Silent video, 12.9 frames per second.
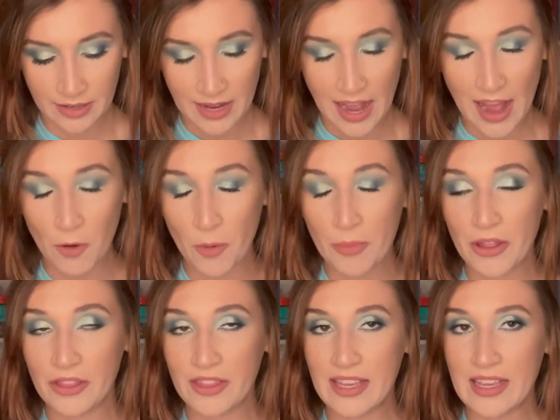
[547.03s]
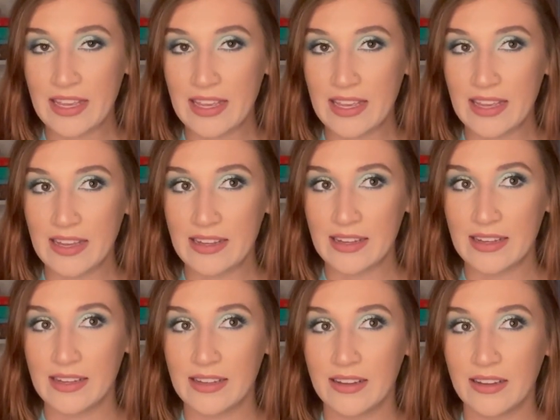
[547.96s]
I will put the
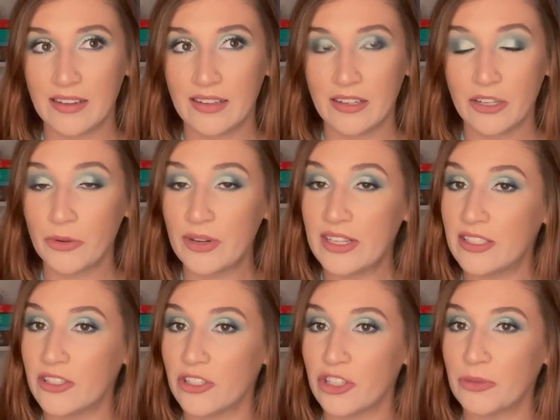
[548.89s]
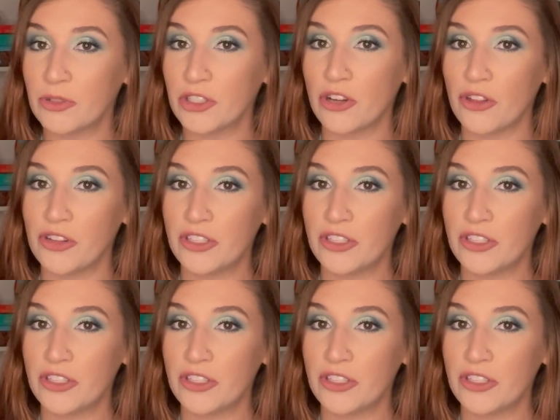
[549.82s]
Goodreads description on the